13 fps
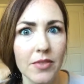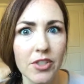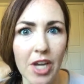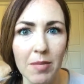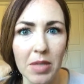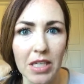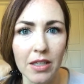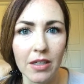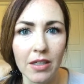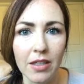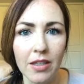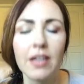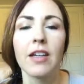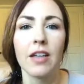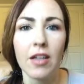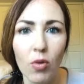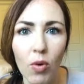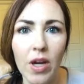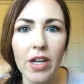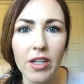Jamie,
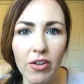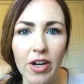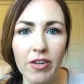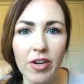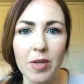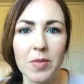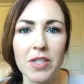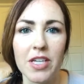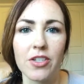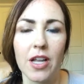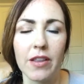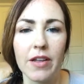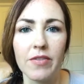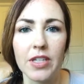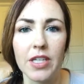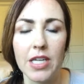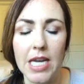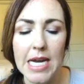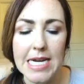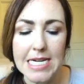what a great recommendation. I love it.
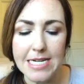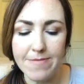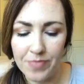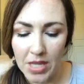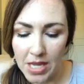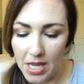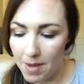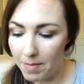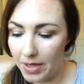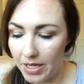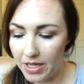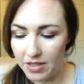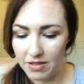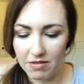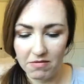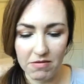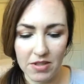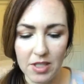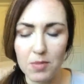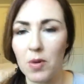But
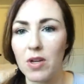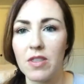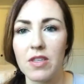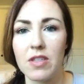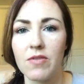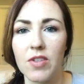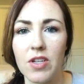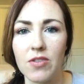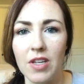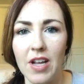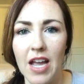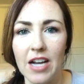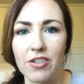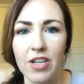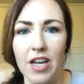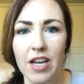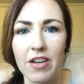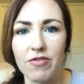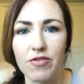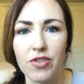this video is going to actually
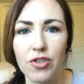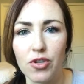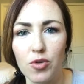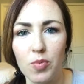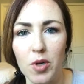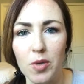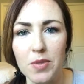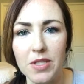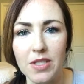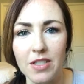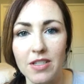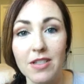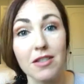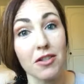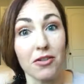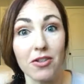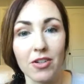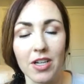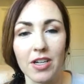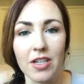have two purposes. So
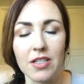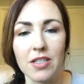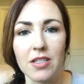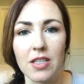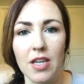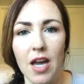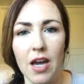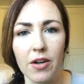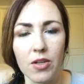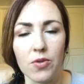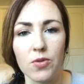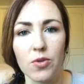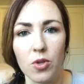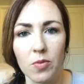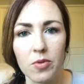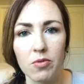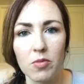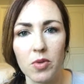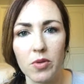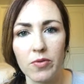you're going to get to see how to use OOPs
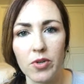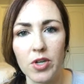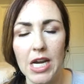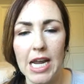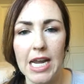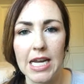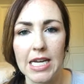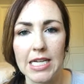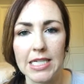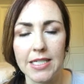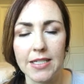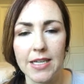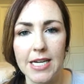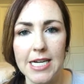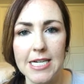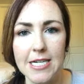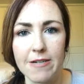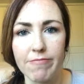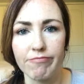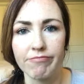remover and
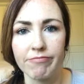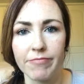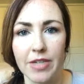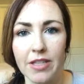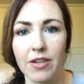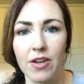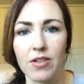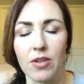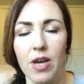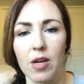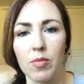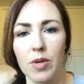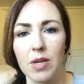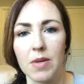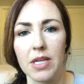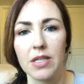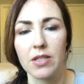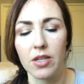then also how to premix.